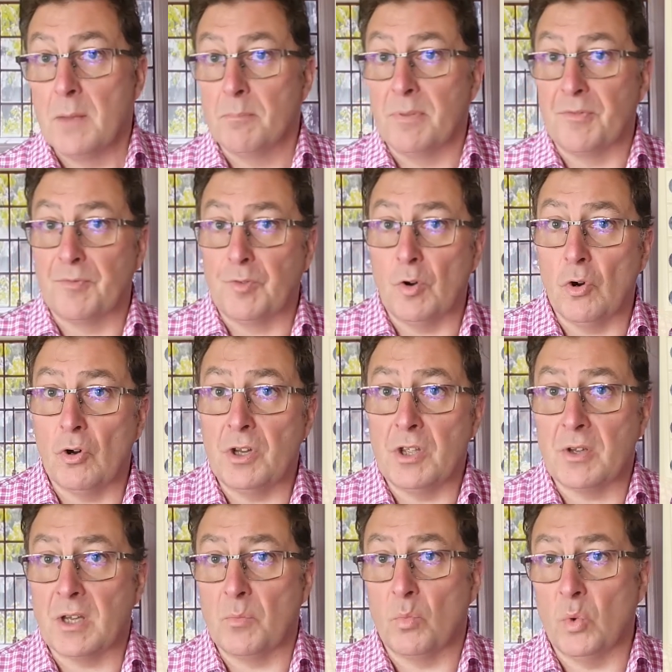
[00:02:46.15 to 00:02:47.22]
Before you
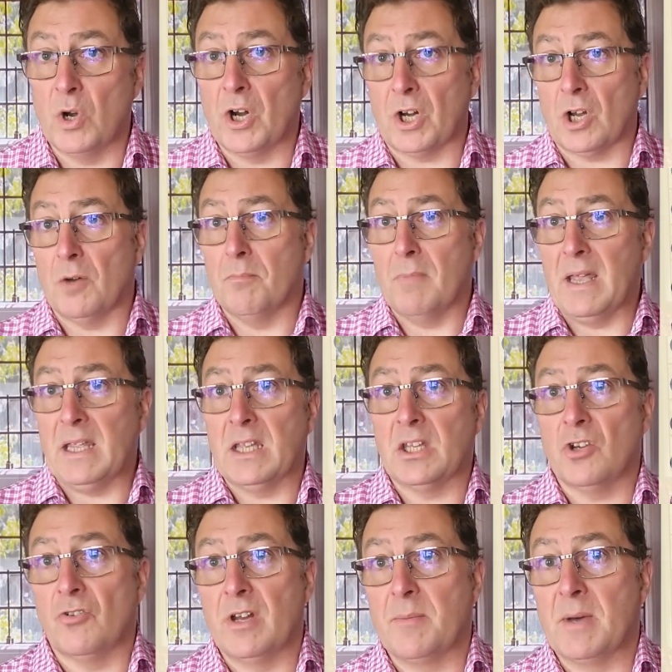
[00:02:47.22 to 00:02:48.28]
can work on making
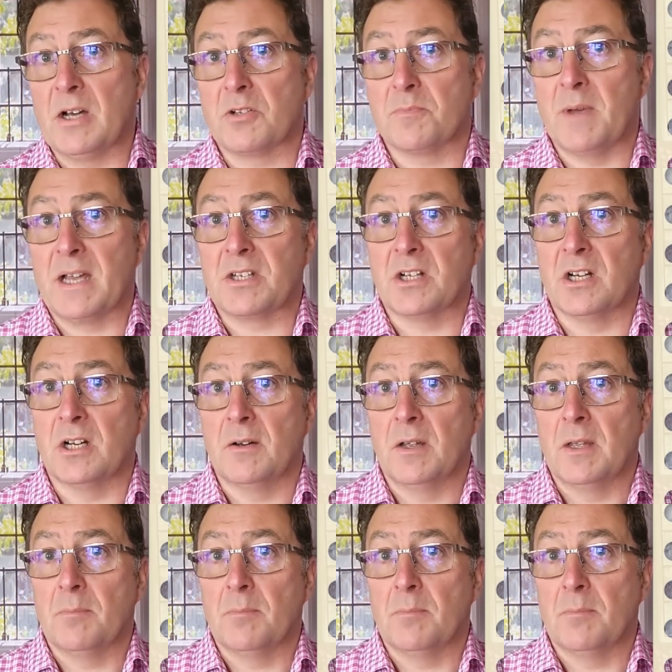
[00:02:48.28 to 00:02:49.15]
your emails better